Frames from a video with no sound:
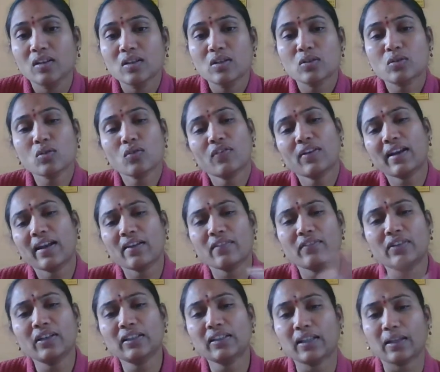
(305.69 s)
So for
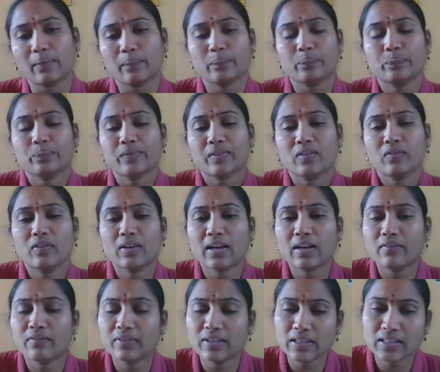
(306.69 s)
everything, for
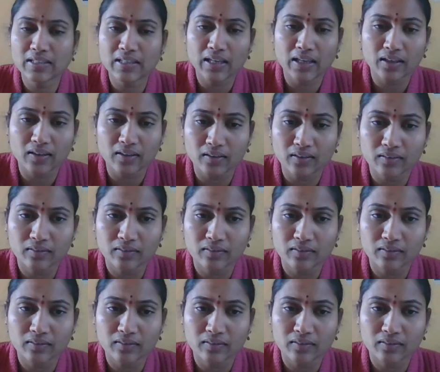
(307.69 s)
every sake,